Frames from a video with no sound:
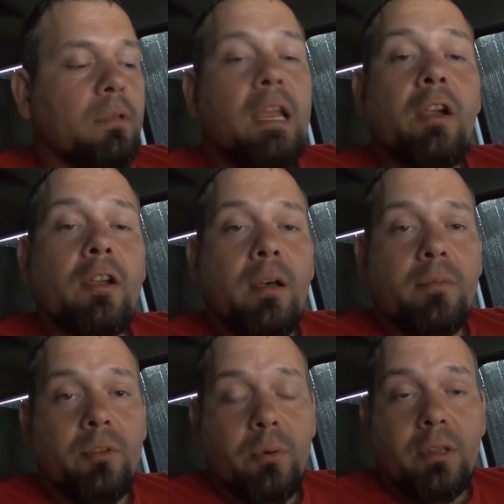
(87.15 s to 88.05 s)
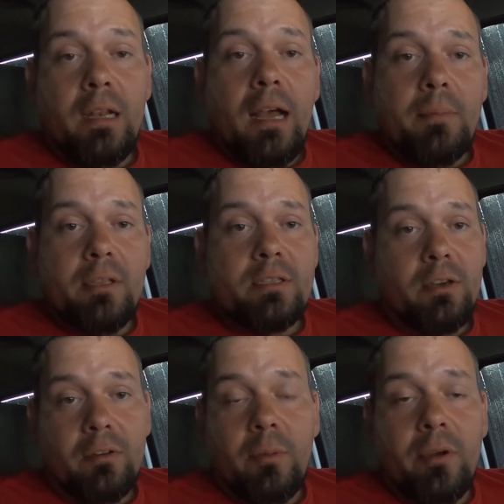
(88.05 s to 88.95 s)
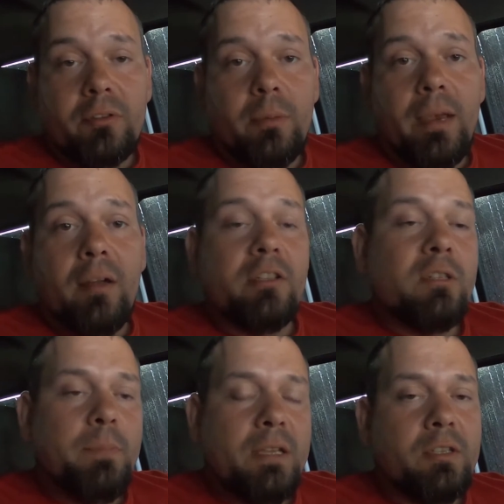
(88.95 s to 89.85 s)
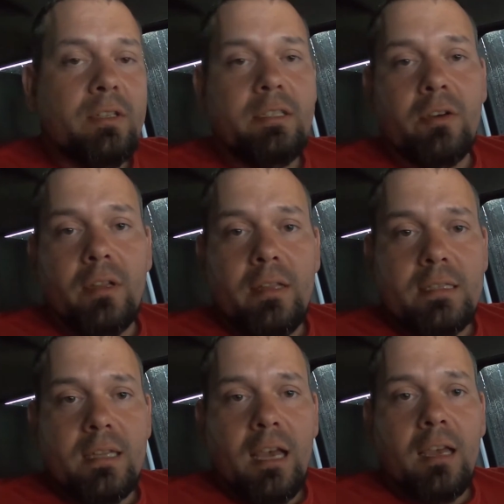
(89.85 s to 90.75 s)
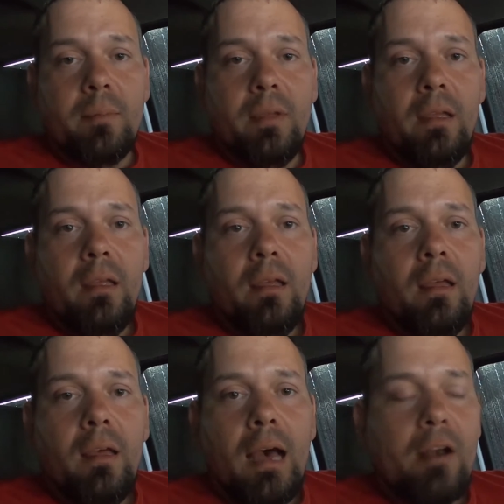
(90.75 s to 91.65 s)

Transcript: Here comes the one that I'm concerned the most about, especially during this time.